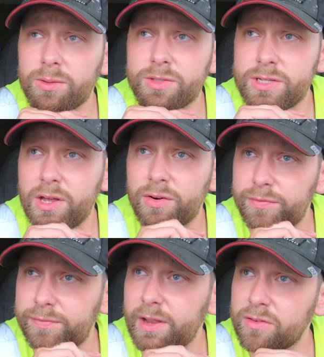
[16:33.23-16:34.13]
what's the other
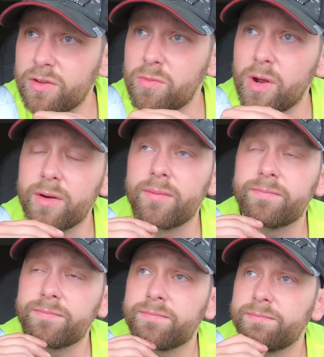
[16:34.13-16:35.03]
fancy one?
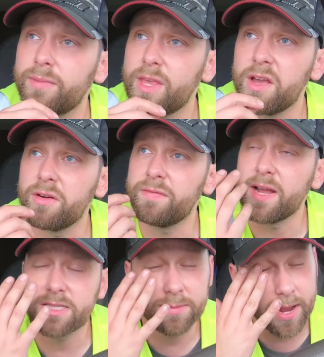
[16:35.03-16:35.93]
The other
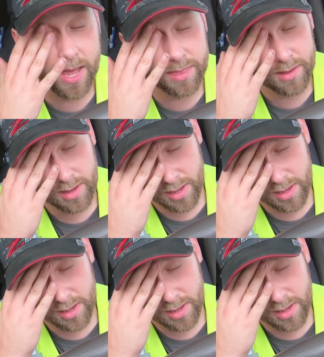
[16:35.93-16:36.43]
fancy math.